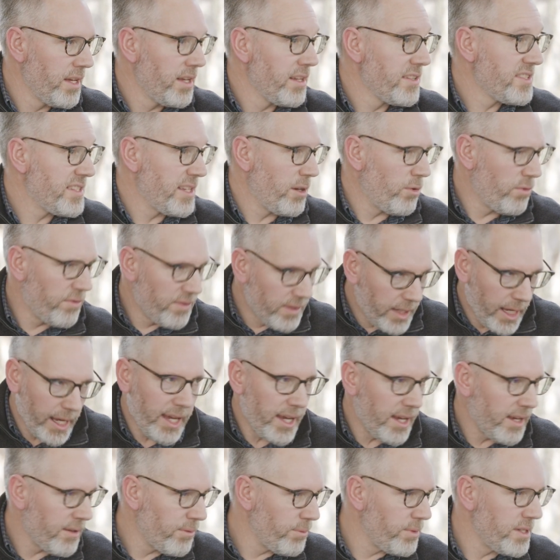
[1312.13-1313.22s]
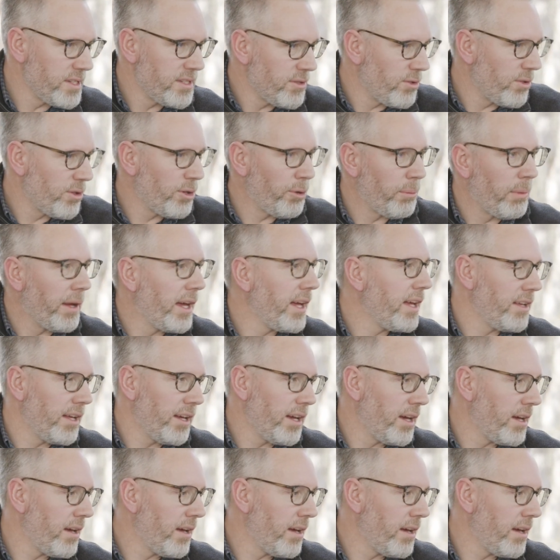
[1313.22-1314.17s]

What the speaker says: self-care we talk about,